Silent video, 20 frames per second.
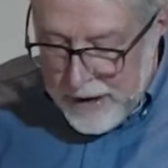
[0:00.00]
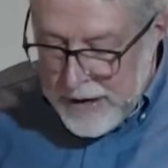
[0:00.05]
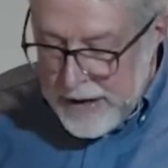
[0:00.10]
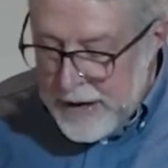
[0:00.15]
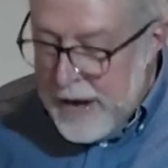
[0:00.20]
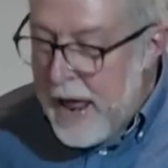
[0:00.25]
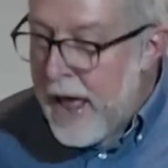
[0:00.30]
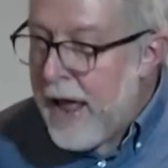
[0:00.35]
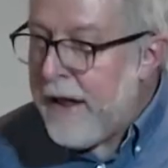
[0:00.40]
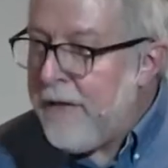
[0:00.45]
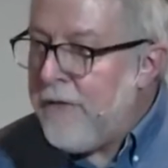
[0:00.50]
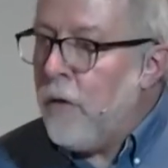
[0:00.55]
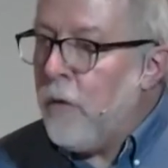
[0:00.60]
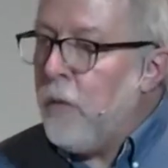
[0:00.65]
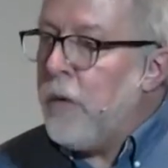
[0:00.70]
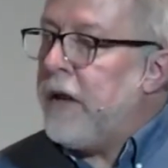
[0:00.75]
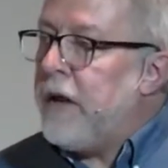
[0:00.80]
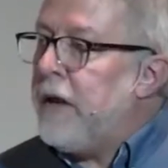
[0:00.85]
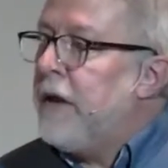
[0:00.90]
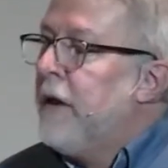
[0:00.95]
eight and nine
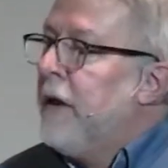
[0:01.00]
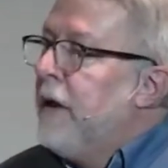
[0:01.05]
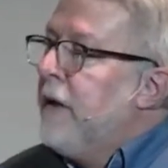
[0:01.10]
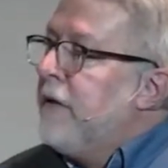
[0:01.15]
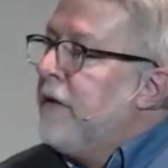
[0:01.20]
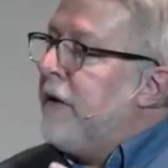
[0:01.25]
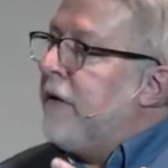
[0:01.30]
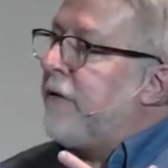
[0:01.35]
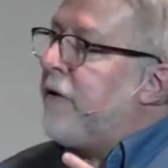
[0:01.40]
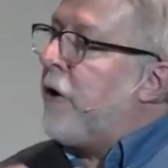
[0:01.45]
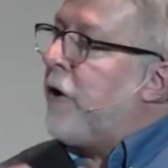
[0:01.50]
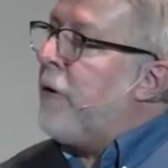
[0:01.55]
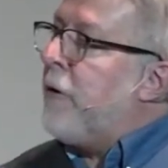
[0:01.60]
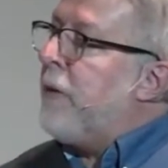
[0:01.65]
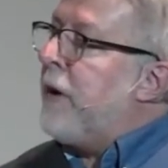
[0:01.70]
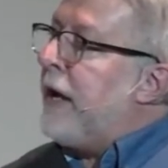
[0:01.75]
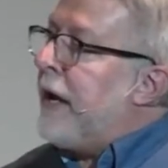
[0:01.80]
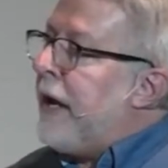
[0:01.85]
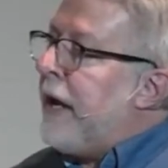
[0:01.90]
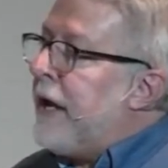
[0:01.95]
that we
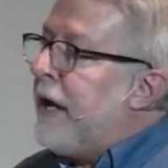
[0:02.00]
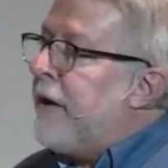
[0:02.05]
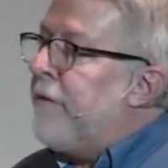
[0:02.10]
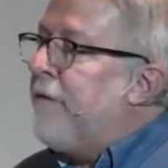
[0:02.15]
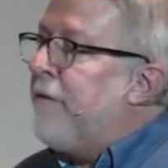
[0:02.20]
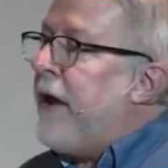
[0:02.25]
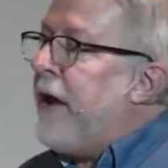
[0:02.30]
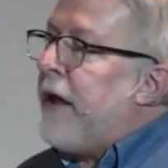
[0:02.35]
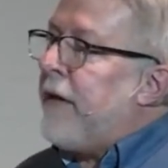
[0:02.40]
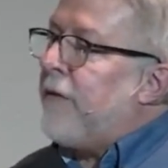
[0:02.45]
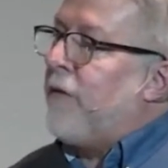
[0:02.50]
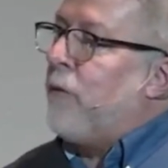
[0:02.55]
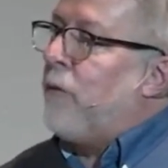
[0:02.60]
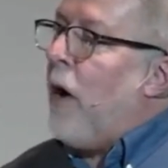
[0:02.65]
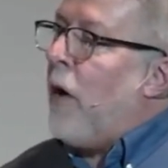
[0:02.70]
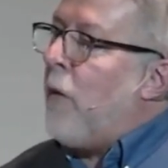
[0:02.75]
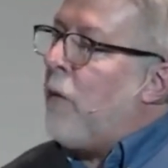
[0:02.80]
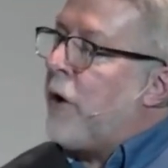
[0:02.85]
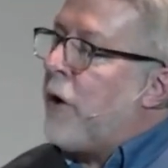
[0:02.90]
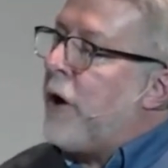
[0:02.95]
determine in advance
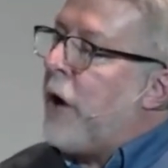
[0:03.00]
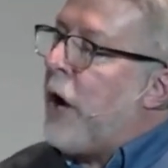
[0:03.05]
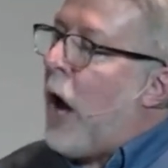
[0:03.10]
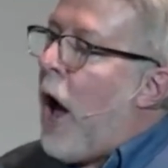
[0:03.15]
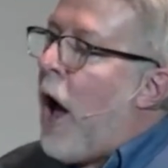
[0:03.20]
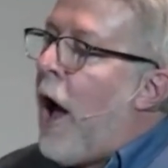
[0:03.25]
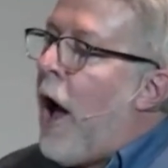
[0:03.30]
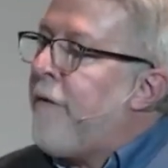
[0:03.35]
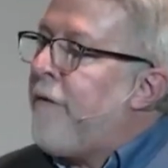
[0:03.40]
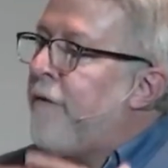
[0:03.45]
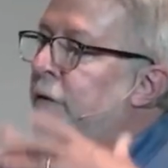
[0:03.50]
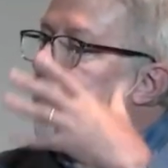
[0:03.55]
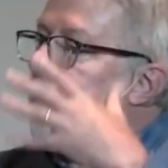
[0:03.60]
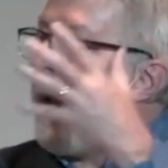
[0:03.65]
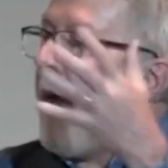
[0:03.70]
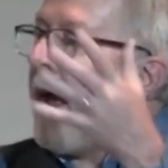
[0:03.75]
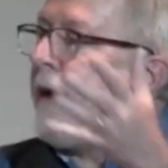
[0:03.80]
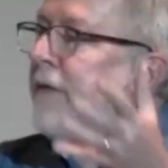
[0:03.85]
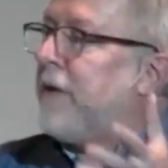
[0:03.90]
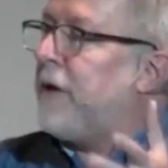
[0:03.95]
what we're going to offer
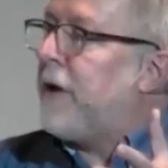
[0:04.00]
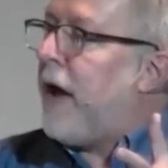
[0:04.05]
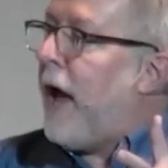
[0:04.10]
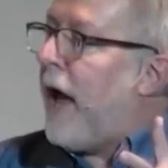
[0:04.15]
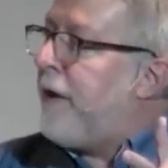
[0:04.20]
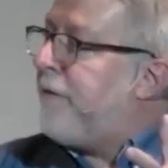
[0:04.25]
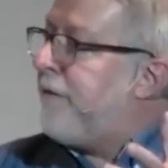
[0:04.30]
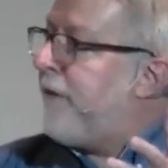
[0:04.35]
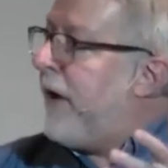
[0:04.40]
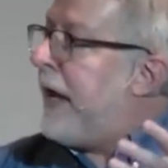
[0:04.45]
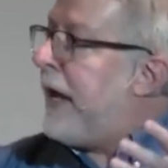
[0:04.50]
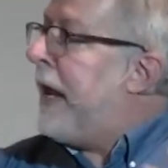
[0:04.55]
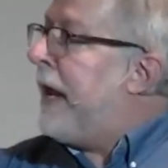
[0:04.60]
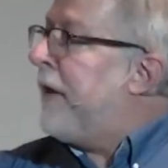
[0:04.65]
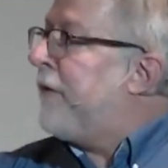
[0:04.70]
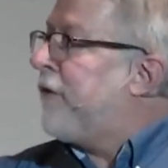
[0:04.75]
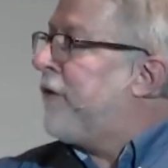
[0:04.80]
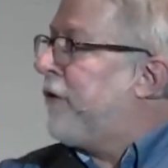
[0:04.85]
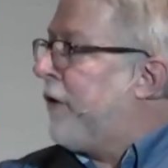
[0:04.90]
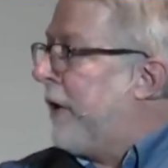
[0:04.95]
back to God
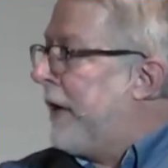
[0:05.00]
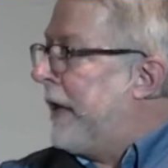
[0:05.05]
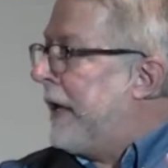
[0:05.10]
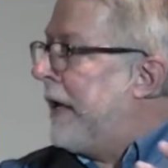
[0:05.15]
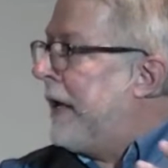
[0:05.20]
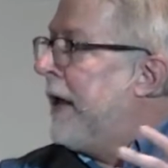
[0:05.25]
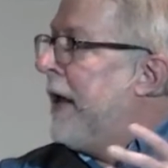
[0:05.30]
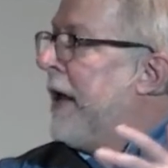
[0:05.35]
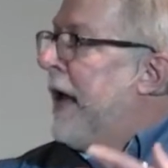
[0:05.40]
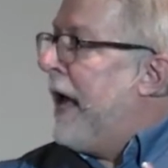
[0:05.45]
financially